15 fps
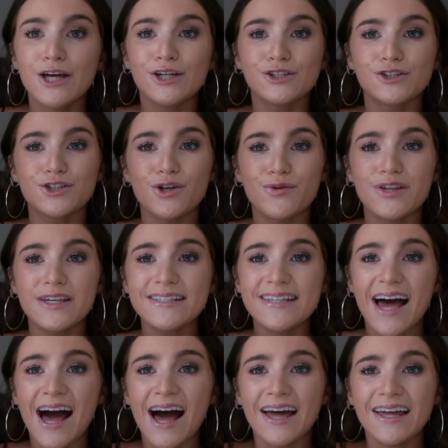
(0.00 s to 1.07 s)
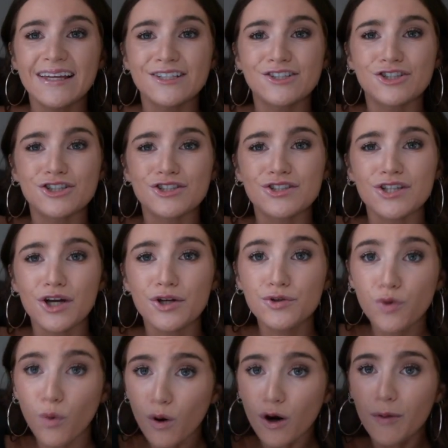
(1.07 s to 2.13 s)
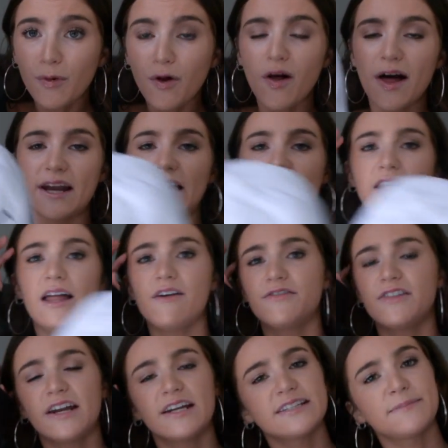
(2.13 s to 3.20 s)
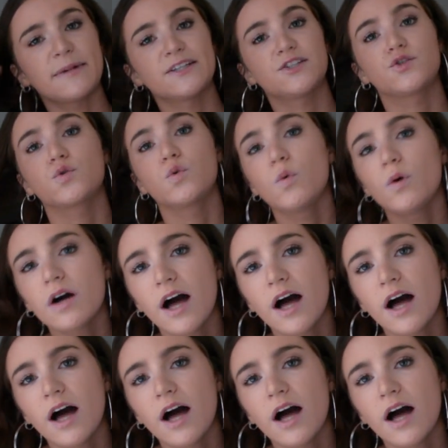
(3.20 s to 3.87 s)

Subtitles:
So this hat is just adorable and I love that it's my school